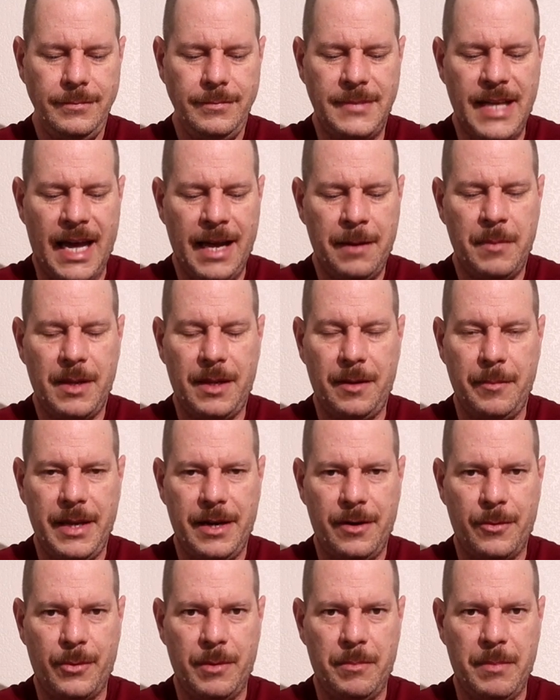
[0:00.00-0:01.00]

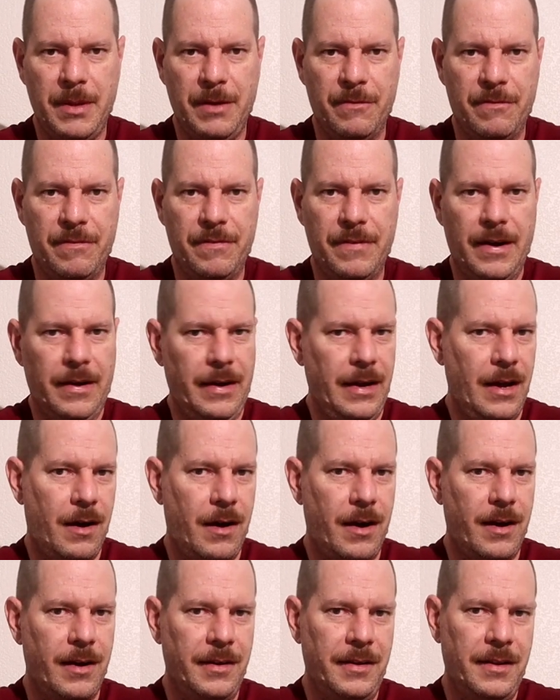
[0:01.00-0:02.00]
9mm would be very
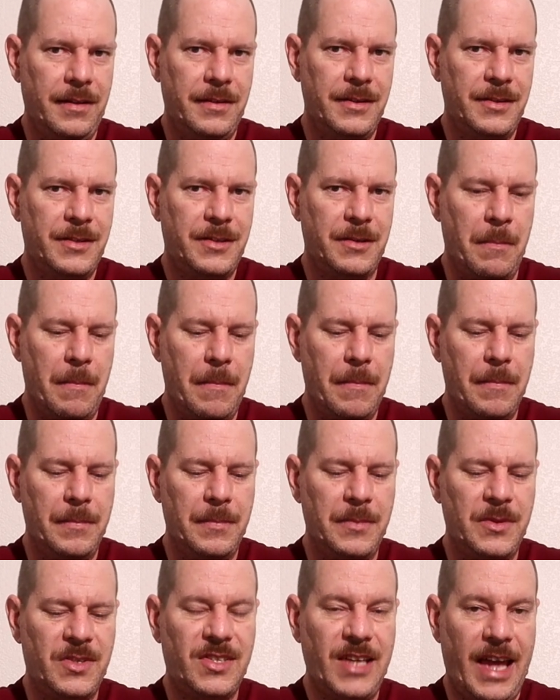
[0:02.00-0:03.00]
hard to
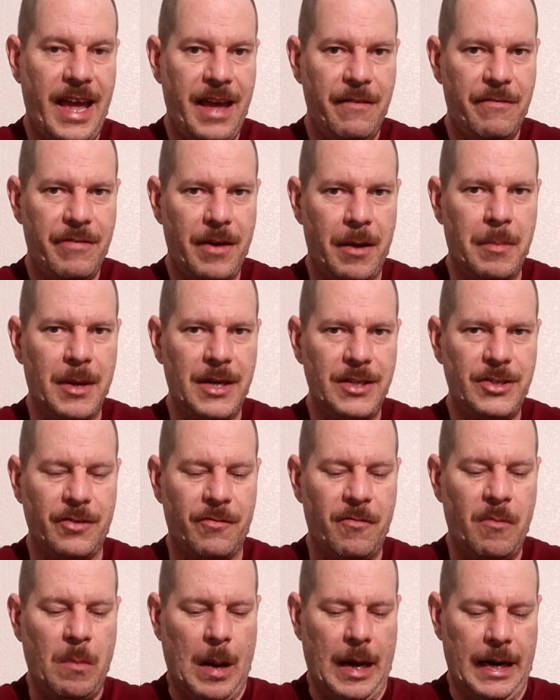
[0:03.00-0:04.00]
save a bunch
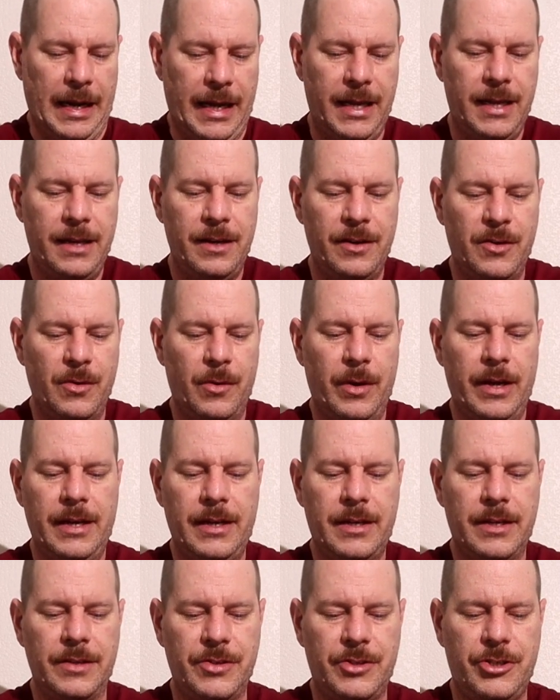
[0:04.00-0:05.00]
of money doing,
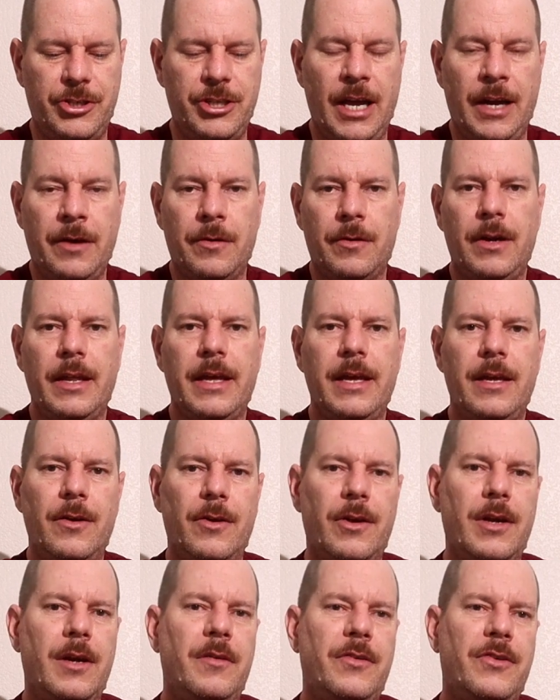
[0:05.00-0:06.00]
because generally
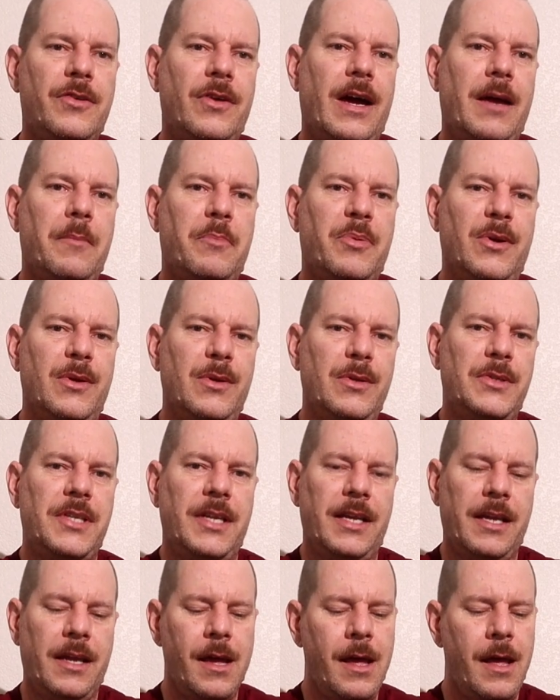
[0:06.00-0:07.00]
you're going to try
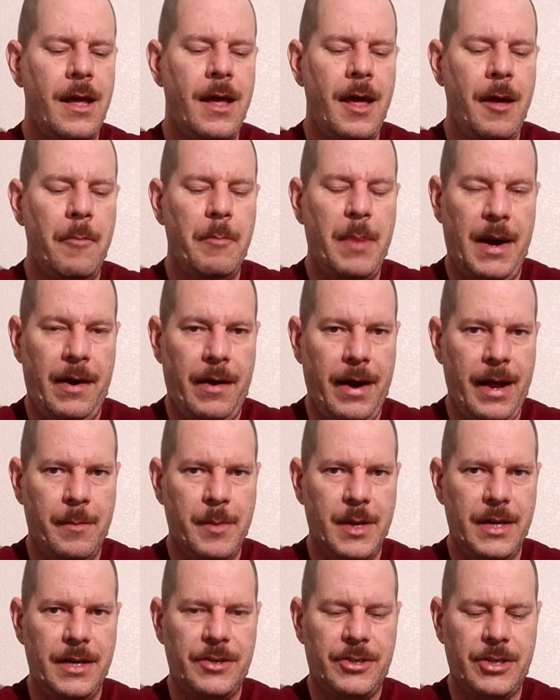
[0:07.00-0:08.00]
producing better
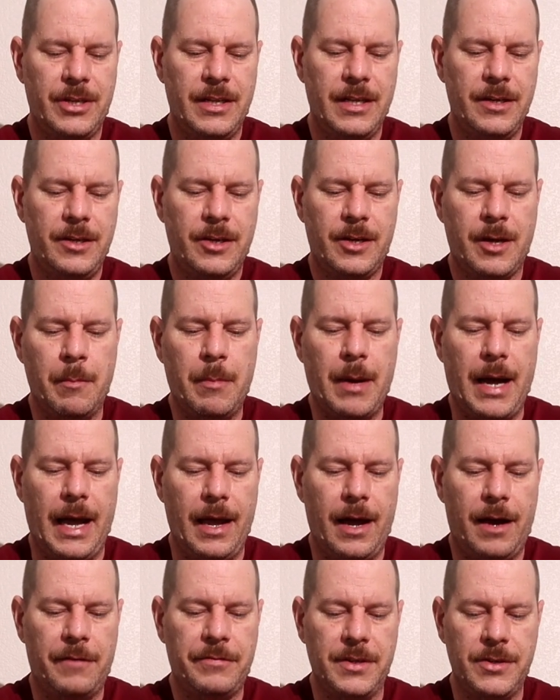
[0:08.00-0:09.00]
ammunition than you can
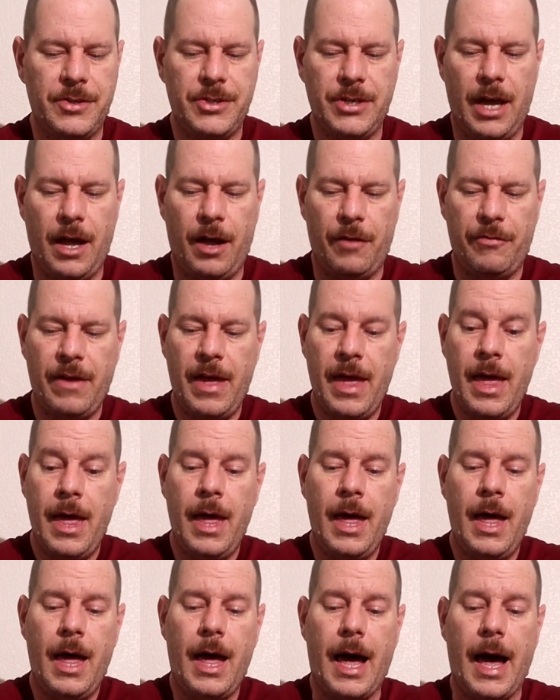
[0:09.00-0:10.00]
buy off the shelf.
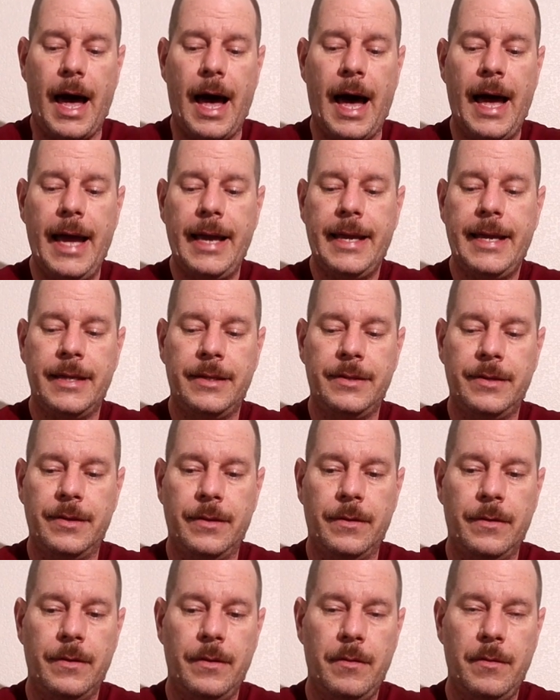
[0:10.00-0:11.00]
I
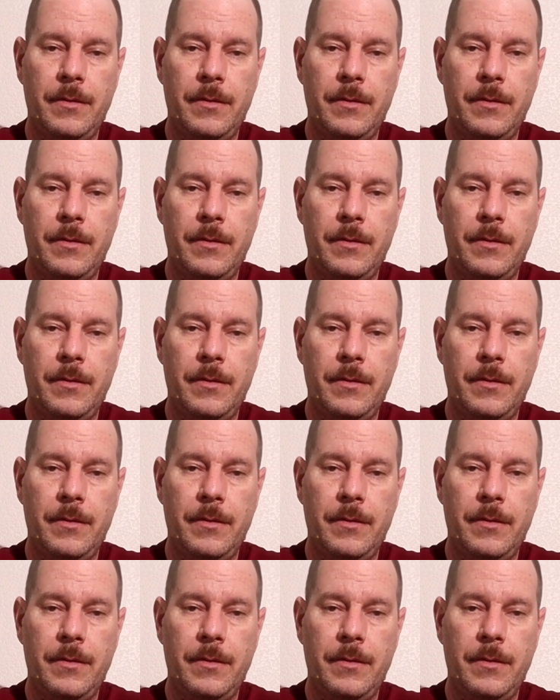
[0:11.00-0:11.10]
can